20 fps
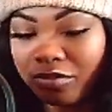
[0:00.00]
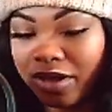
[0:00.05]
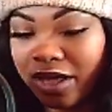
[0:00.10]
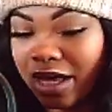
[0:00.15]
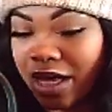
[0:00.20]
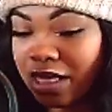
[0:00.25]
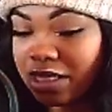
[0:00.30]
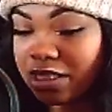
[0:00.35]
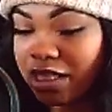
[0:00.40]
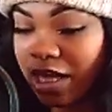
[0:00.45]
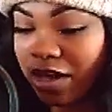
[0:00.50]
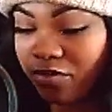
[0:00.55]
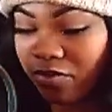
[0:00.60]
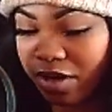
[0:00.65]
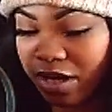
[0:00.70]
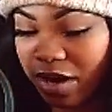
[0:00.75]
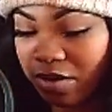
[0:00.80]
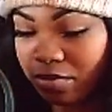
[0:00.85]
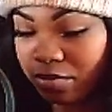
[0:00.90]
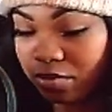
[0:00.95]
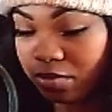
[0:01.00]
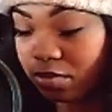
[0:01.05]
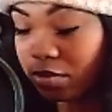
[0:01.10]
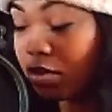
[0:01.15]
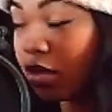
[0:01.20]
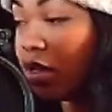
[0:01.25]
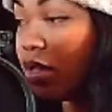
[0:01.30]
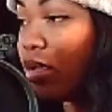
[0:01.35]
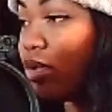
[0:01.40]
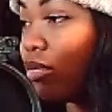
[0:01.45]
Beyonce when I'm
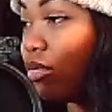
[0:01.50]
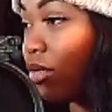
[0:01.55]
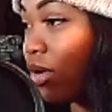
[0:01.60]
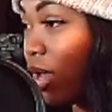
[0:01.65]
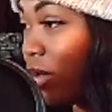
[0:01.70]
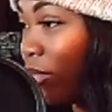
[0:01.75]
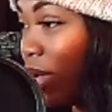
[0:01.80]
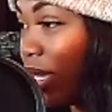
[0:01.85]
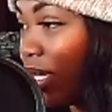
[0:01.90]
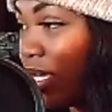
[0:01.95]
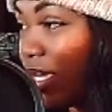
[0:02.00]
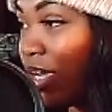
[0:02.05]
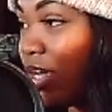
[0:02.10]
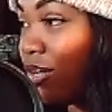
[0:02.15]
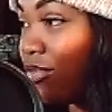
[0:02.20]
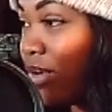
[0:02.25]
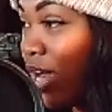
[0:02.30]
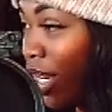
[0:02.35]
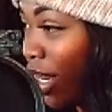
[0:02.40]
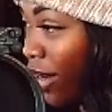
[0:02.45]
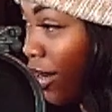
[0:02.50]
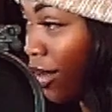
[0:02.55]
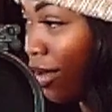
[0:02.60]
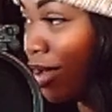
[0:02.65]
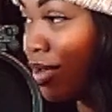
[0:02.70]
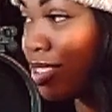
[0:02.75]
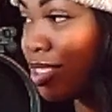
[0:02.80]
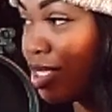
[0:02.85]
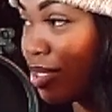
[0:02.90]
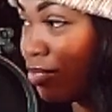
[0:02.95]
when I'm about to get ready to
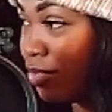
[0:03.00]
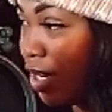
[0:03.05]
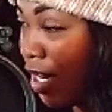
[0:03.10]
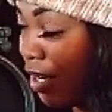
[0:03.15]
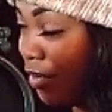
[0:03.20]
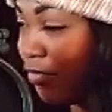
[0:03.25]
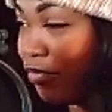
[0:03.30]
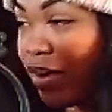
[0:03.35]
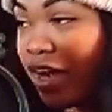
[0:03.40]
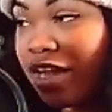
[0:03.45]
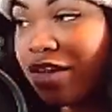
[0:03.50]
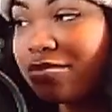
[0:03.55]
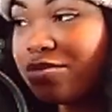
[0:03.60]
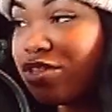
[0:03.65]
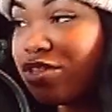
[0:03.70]
go somewhere, freak him mm.